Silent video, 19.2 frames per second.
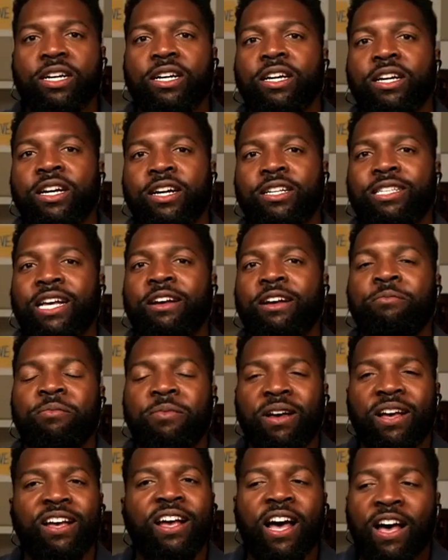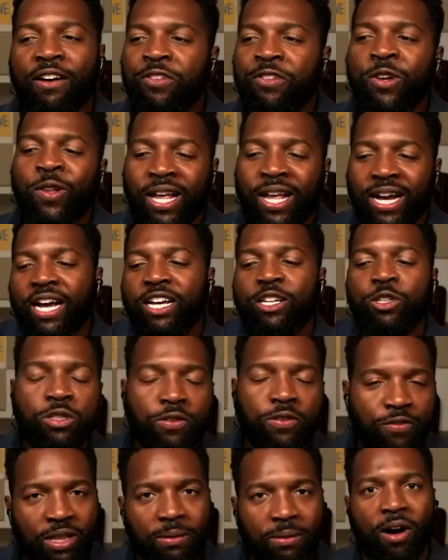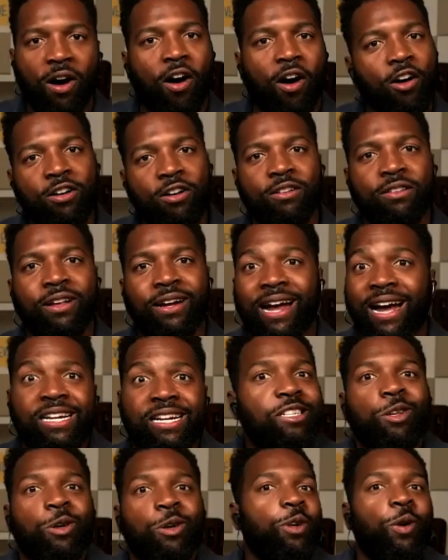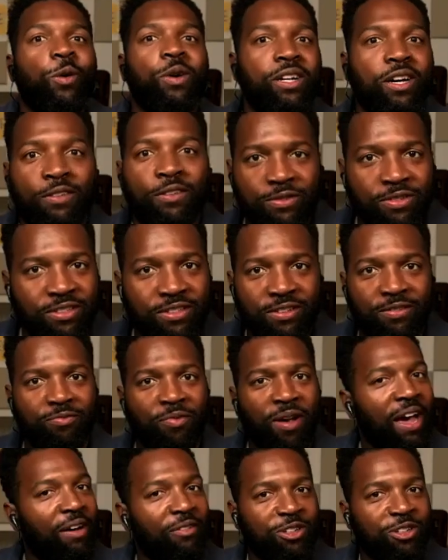because I feel like I used to feel about art, like I just don't know enough to have a